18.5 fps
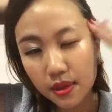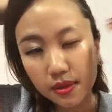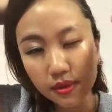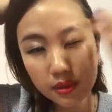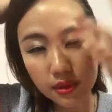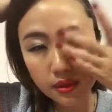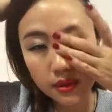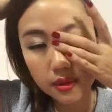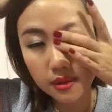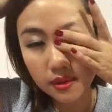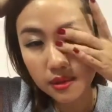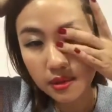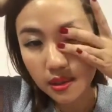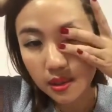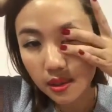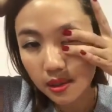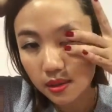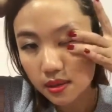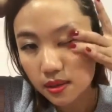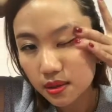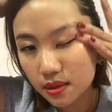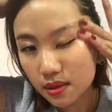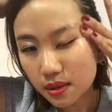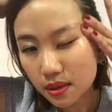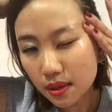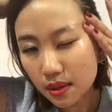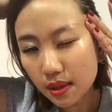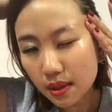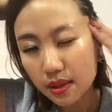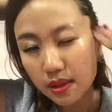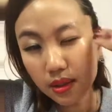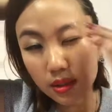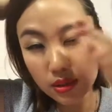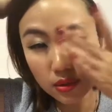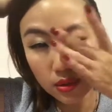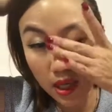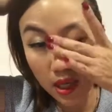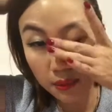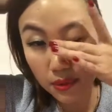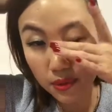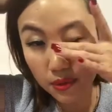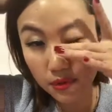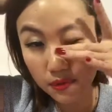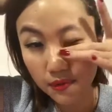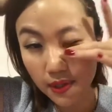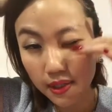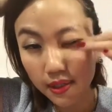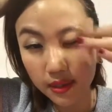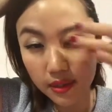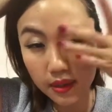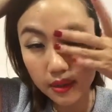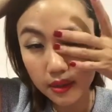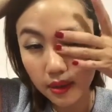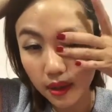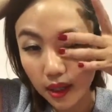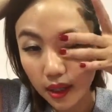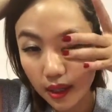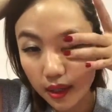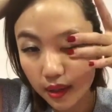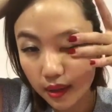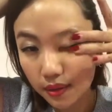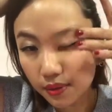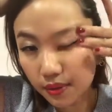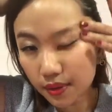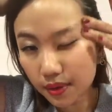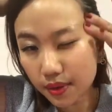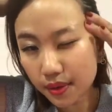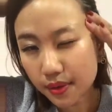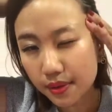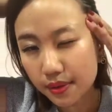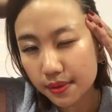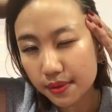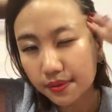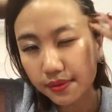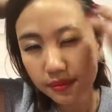20 sets. This will help you flatten your eye area.